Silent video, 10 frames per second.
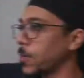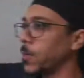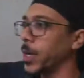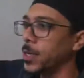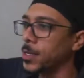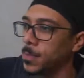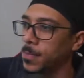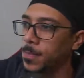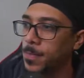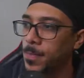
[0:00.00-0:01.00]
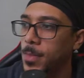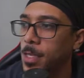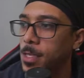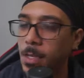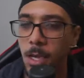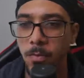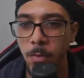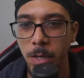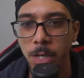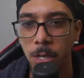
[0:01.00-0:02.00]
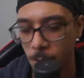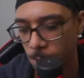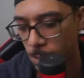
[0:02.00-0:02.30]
random Discovery Channel